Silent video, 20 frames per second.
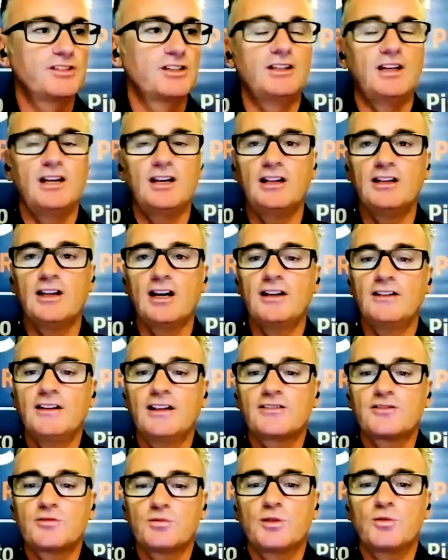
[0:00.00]
And, and, and
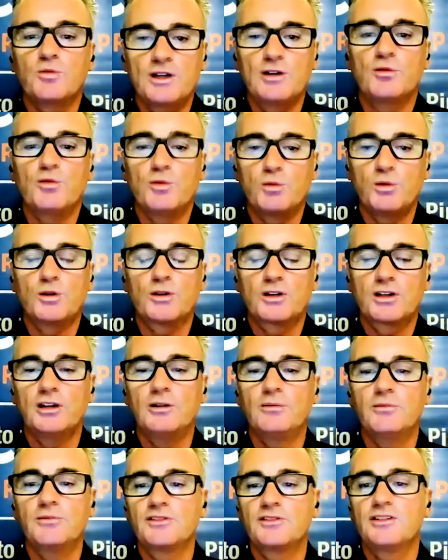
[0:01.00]
that's where real reward
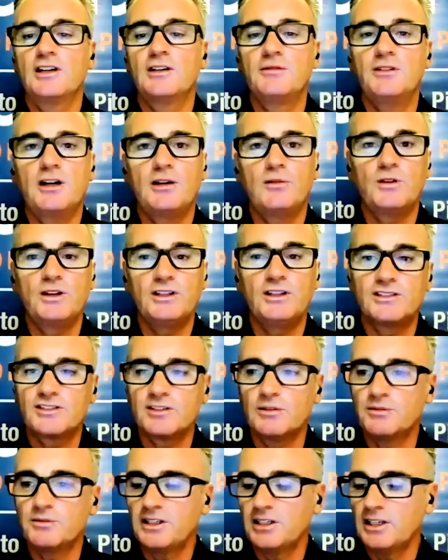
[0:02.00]
comes, now, not when
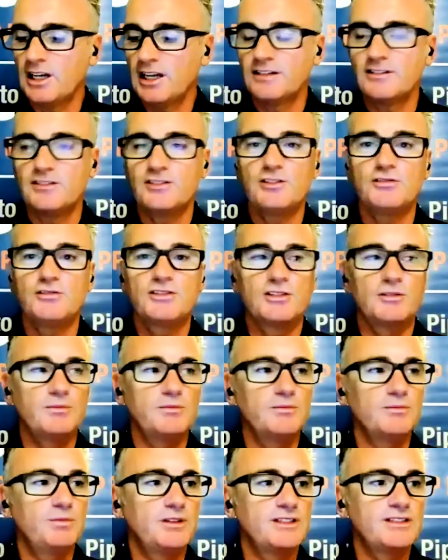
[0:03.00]
something hands you
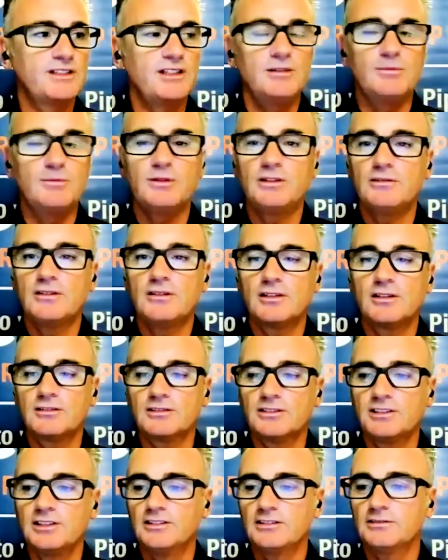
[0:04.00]
some placebo or,
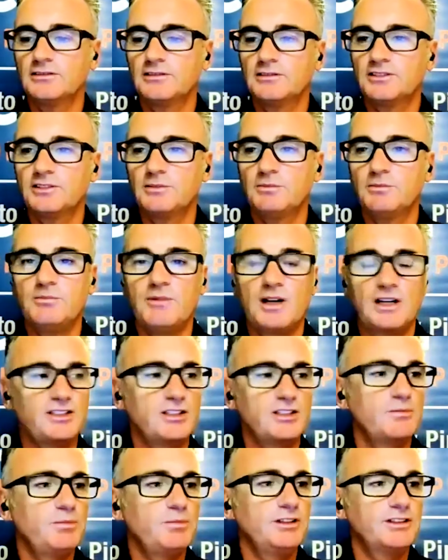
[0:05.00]
you know, some
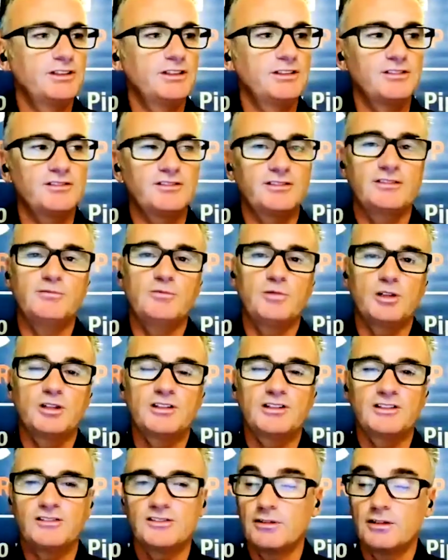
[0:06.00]
magic bullet that doesn't work
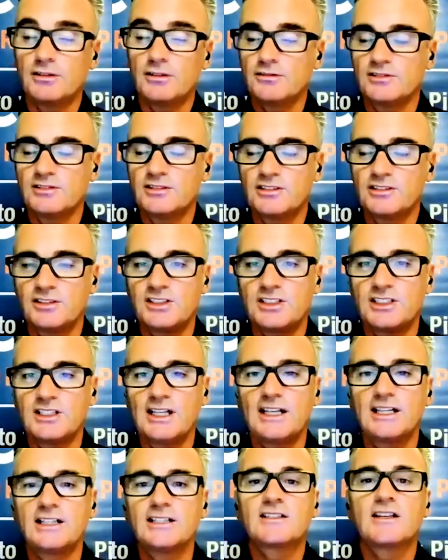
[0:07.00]
because there are such
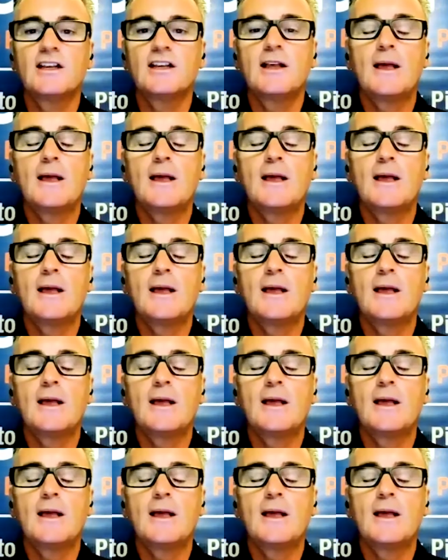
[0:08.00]
things.